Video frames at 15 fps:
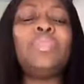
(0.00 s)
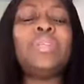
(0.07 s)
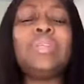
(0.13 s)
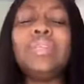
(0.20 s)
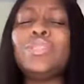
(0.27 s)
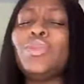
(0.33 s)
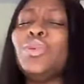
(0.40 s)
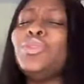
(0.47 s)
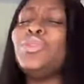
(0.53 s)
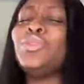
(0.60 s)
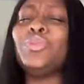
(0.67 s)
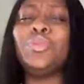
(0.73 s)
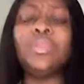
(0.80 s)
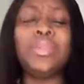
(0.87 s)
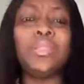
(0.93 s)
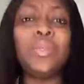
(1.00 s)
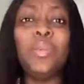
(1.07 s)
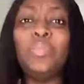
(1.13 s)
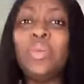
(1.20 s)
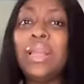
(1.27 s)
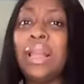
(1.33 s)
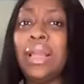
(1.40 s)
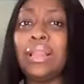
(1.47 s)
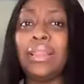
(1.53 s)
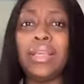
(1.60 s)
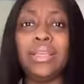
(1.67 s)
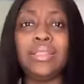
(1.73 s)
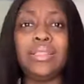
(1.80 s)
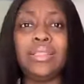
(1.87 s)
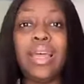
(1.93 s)
Please don't do this. Don't be like
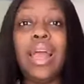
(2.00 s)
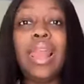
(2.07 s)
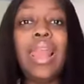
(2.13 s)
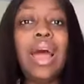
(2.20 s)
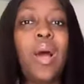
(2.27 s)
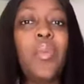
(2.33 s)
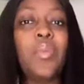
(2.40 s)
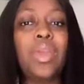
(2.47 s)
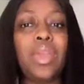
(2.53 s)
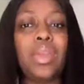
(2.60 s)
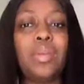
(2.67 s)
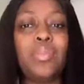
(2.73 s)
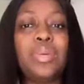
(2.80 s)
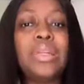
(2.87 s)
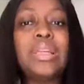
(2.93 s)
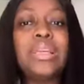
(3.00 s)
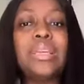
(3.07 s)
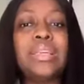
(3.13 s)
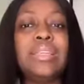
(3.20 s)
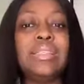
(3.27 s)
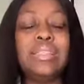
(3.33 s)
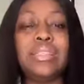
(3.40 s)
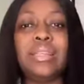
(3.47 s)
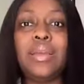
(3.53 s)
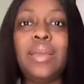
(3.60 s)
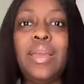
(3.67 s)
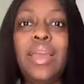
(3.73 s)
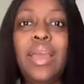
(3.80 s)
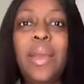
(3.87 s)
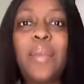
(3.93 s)
this. Allow me, please.